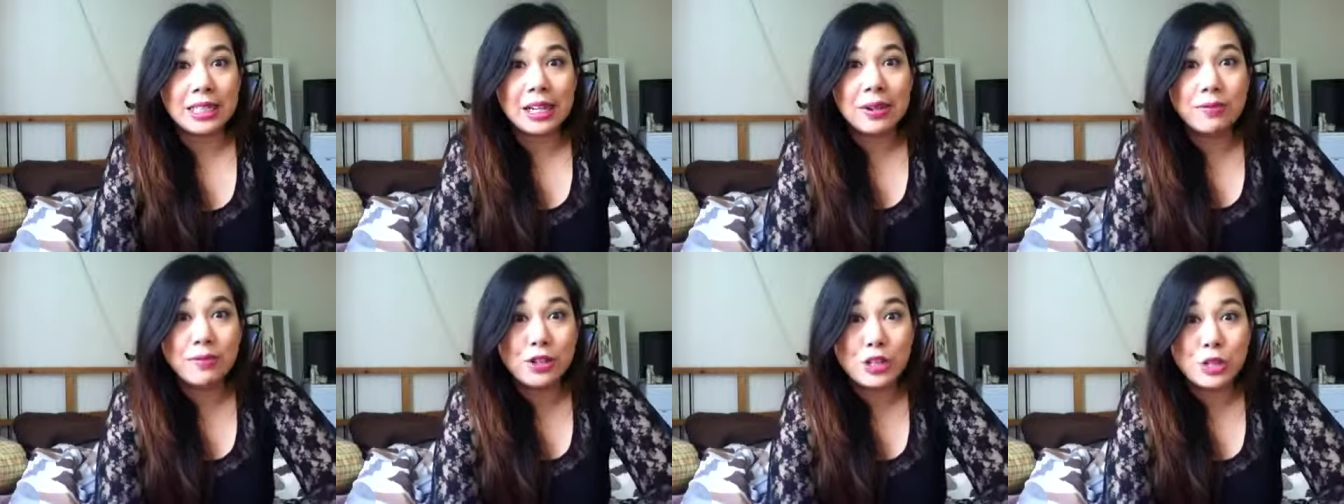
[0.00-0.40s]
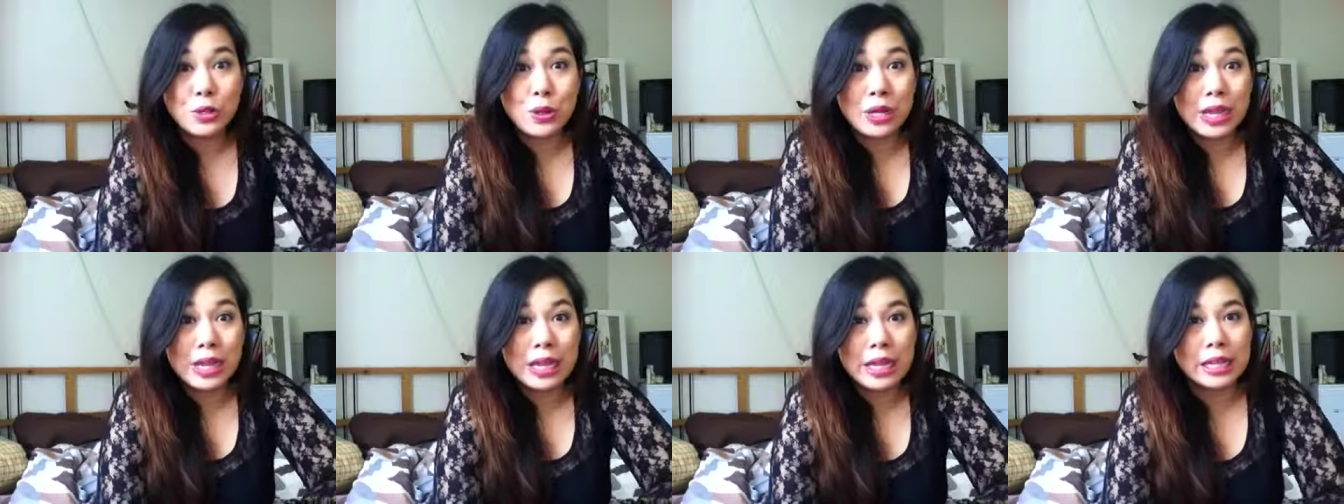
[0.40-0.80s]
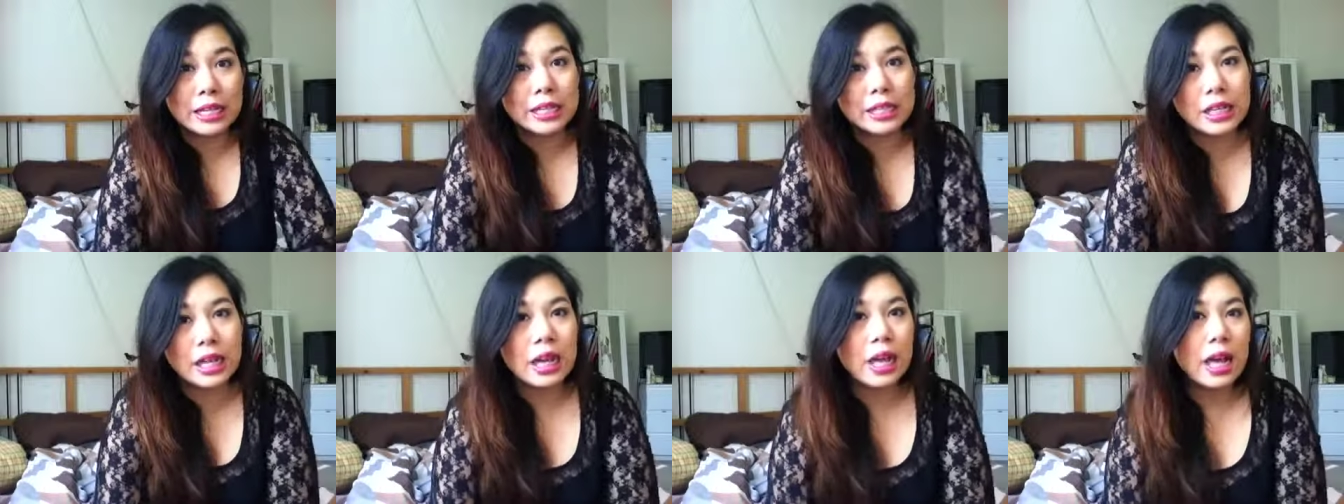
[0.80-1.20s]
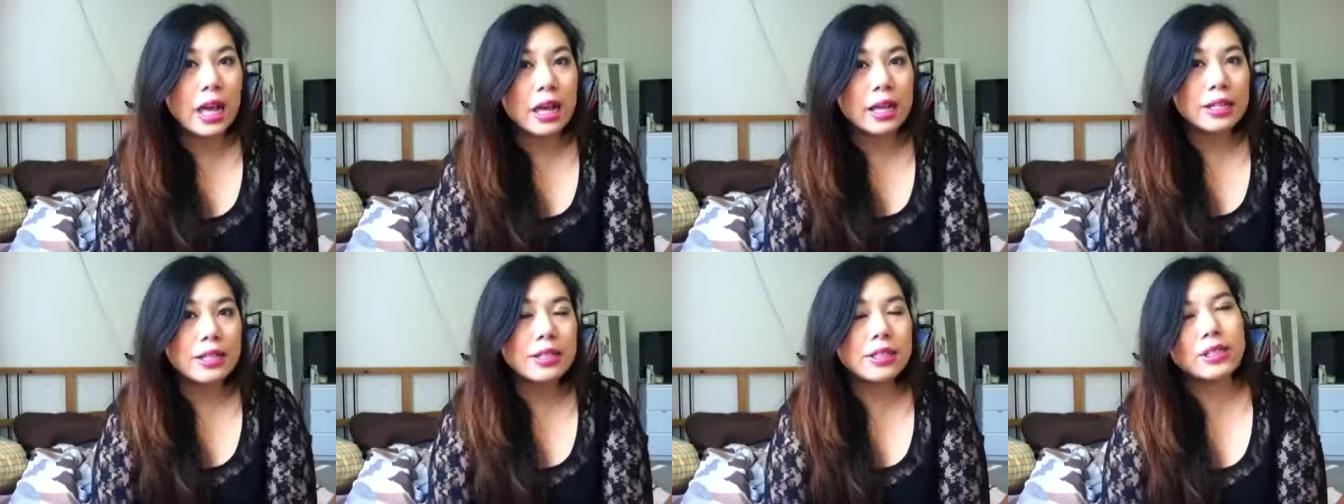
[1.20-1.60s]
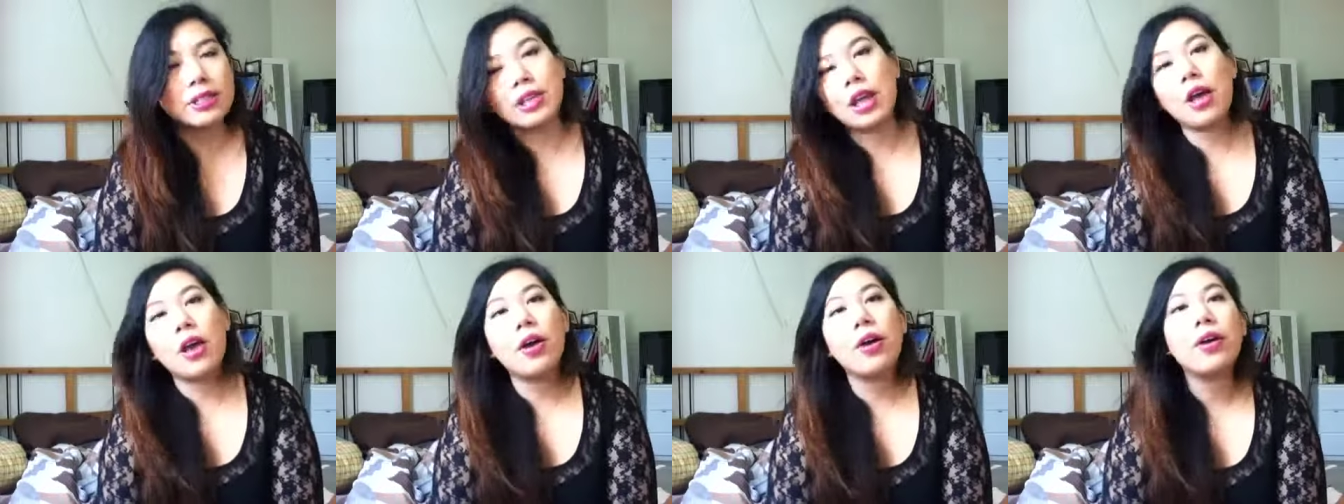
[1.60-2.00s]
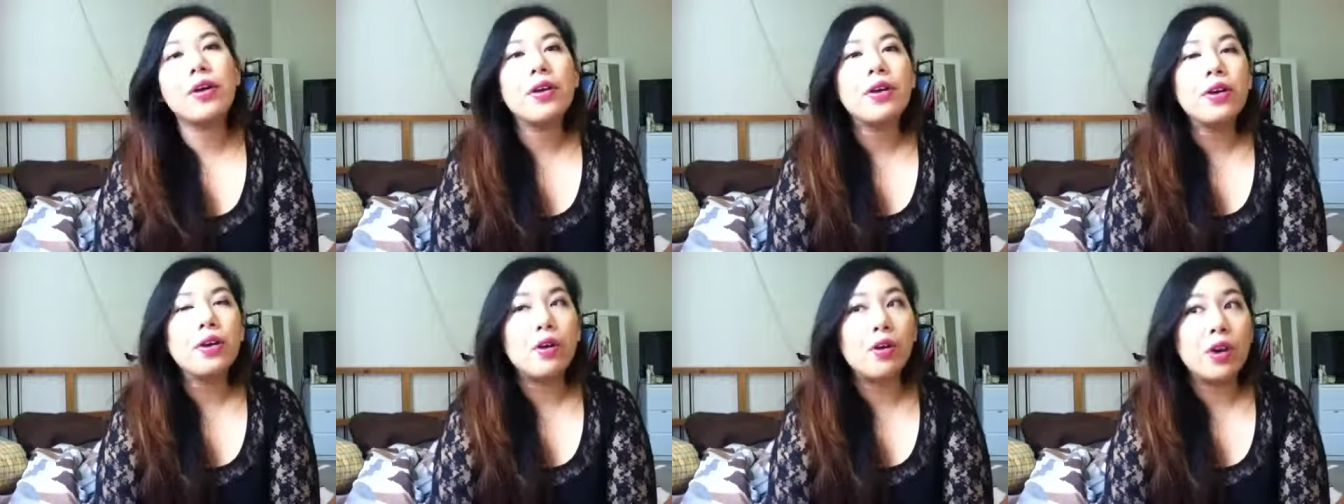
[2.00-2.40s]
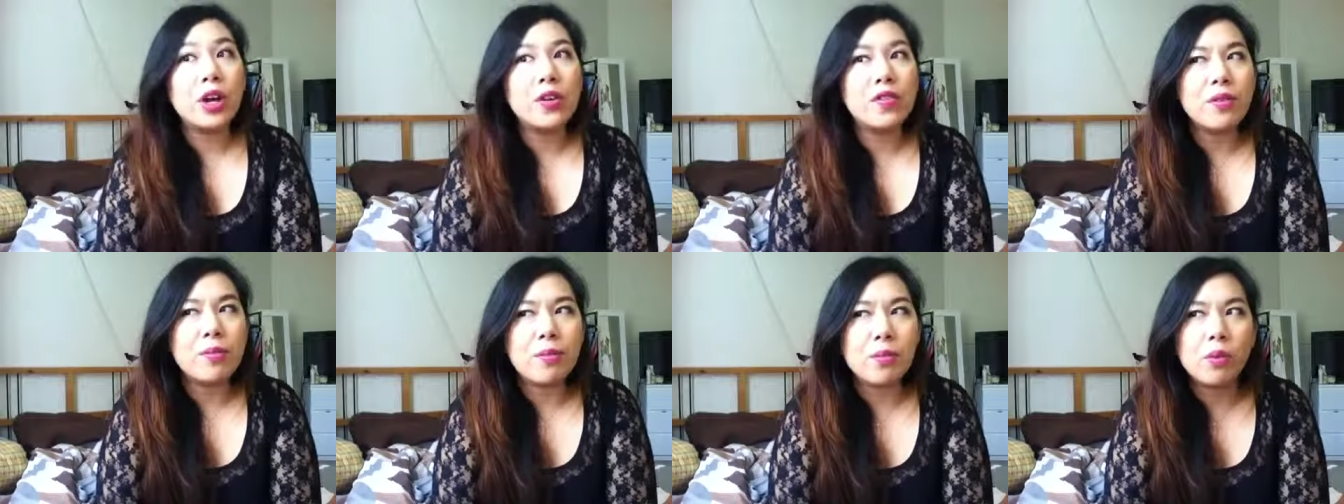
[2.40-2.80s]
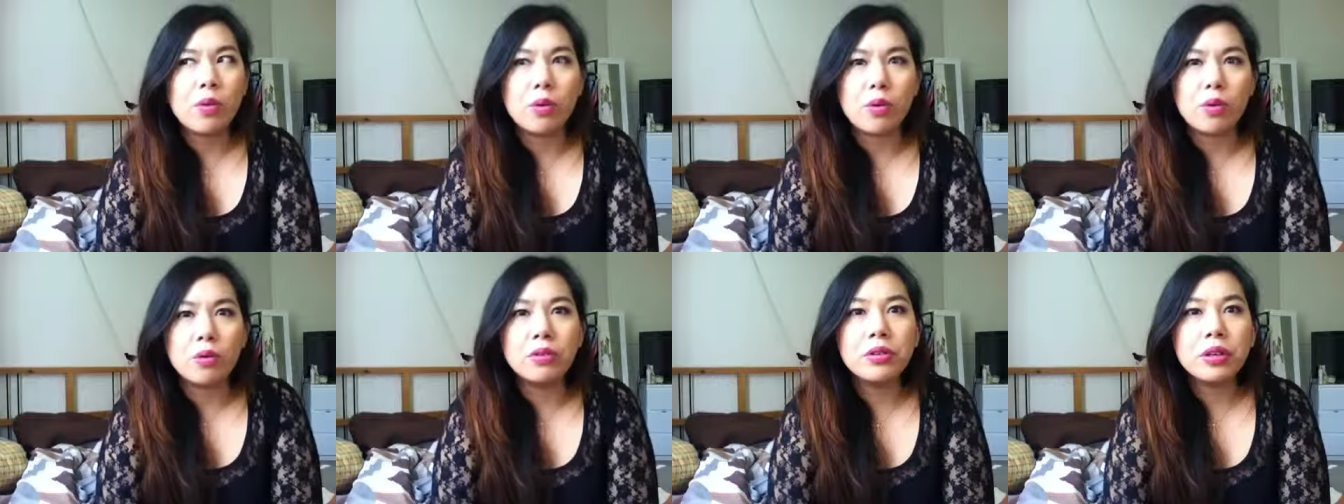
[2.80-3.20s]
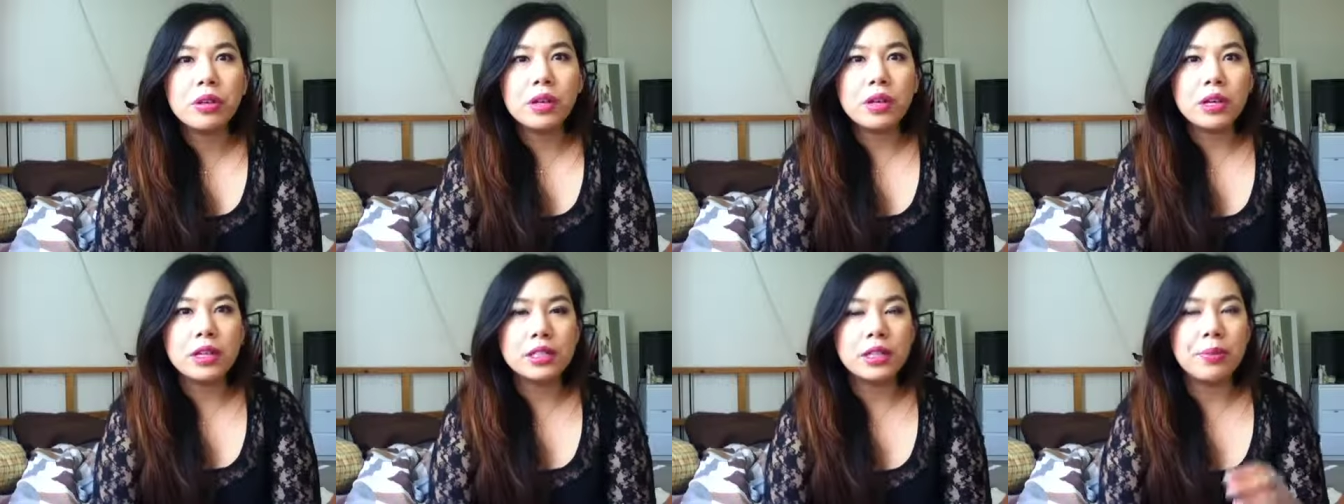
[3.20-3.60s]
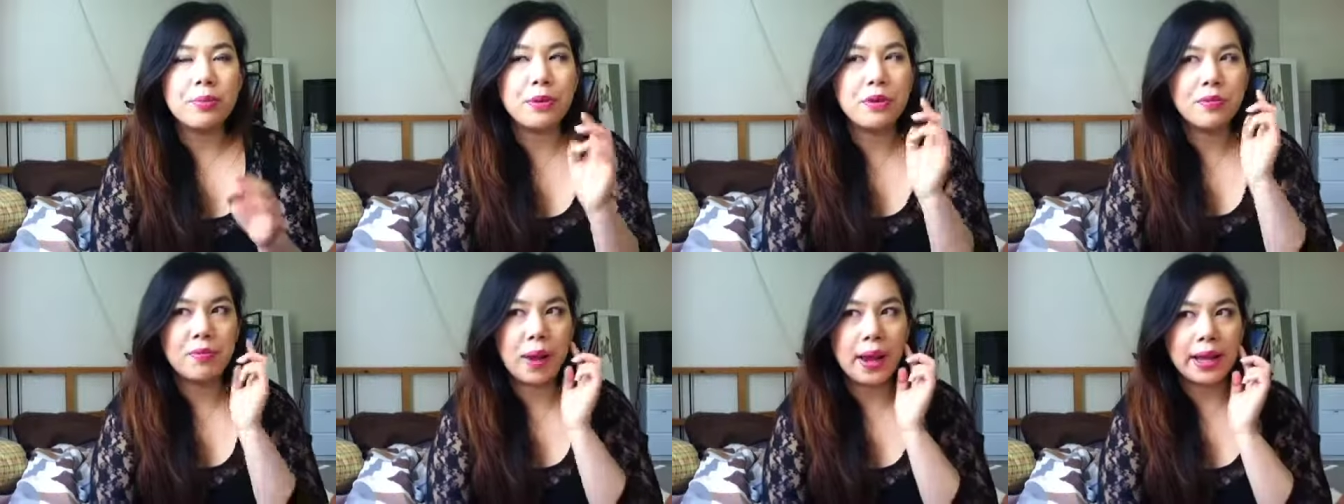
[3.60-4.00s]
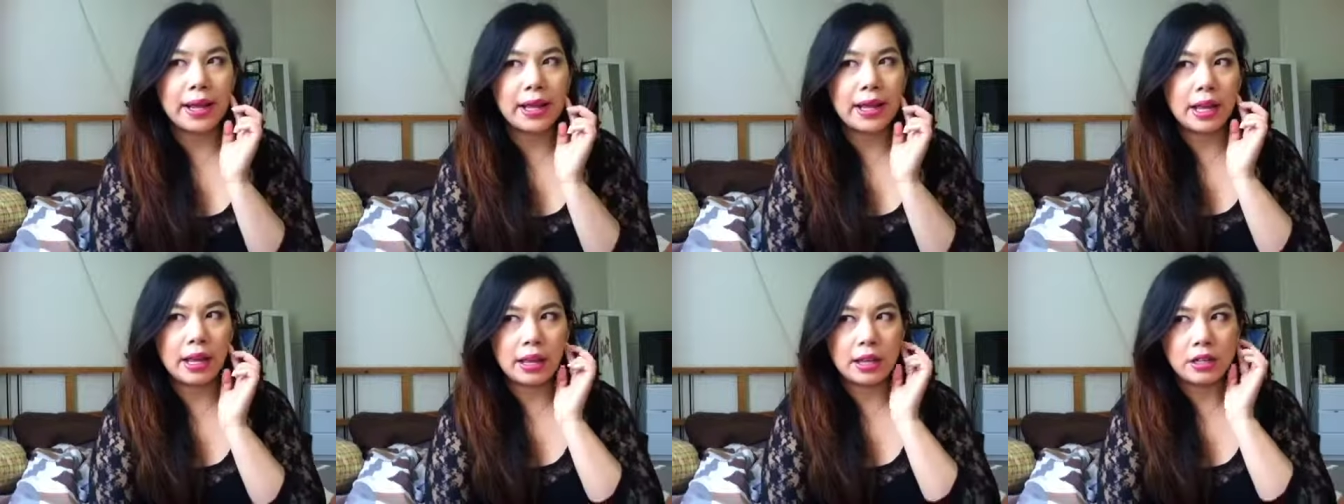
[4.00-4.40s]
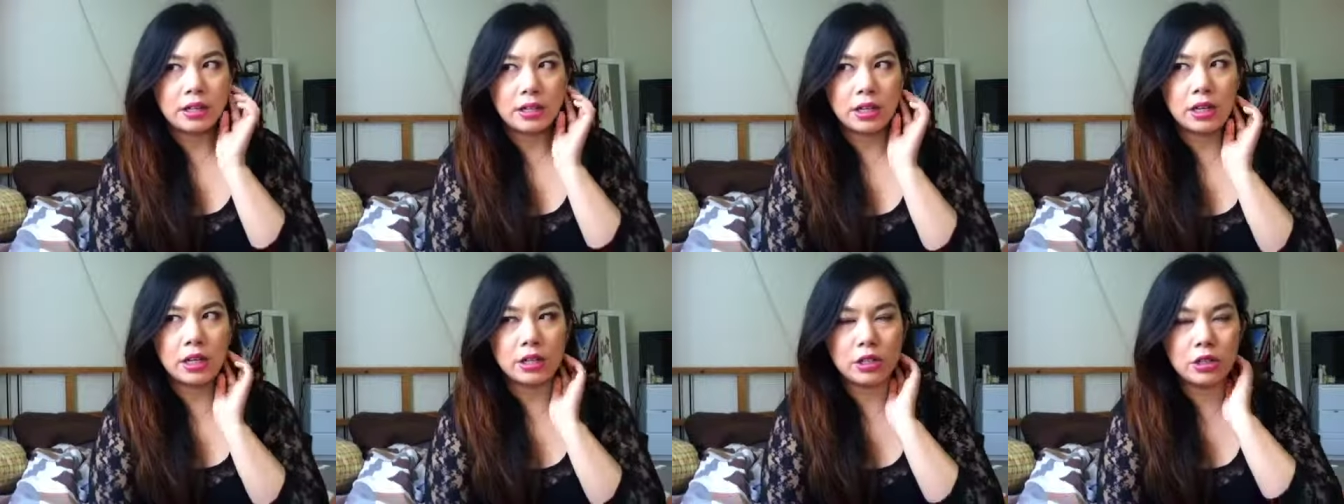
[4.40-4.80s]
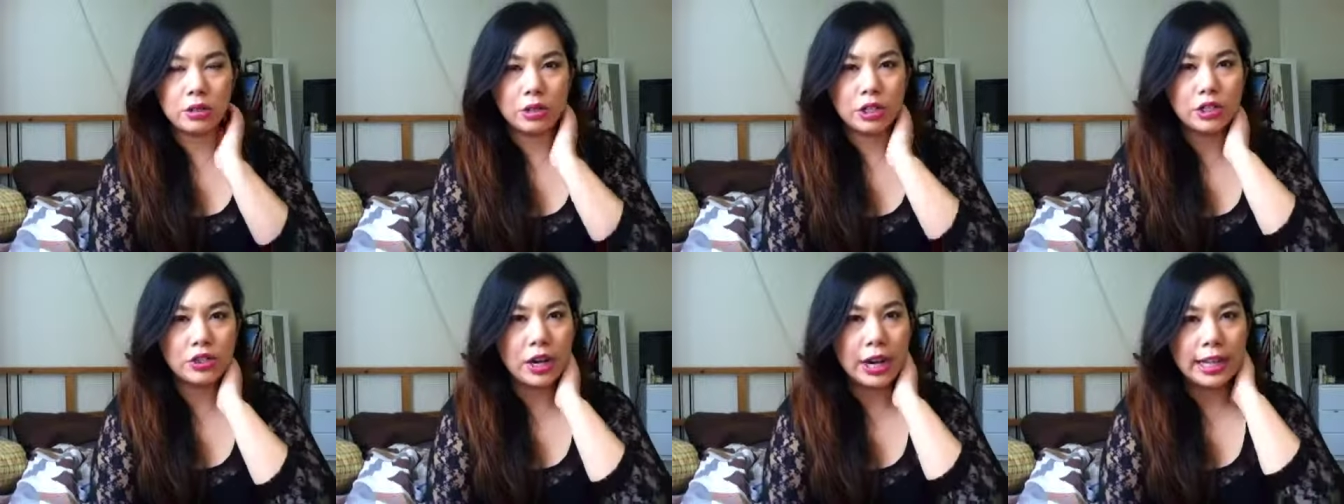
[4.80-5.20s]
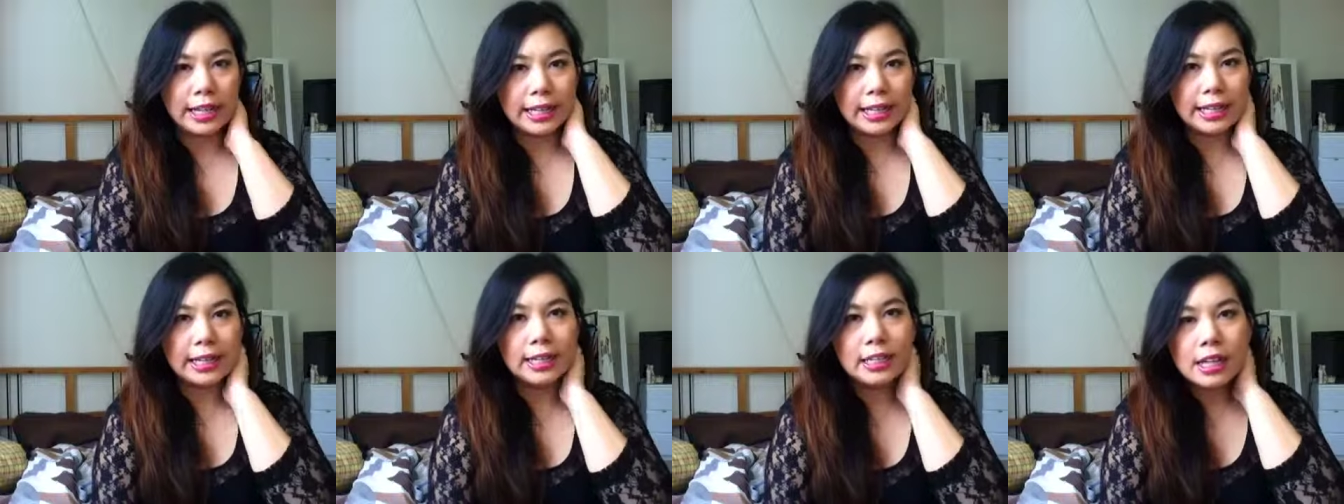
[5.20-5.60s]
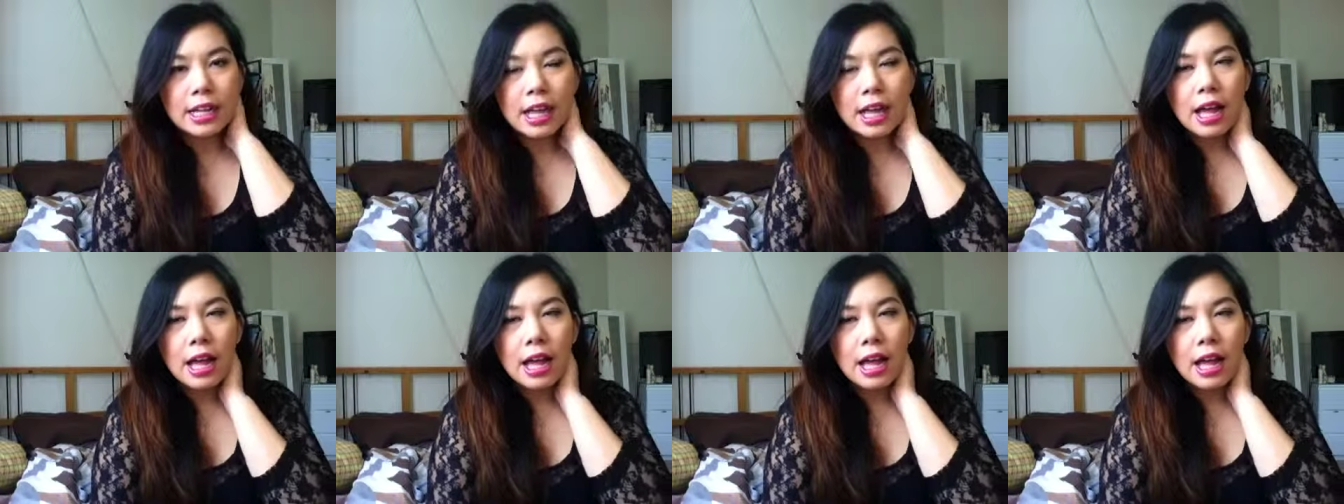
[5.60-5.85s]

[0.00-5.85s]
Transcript: see them for two years. So, or even more, because I moved back to Australia.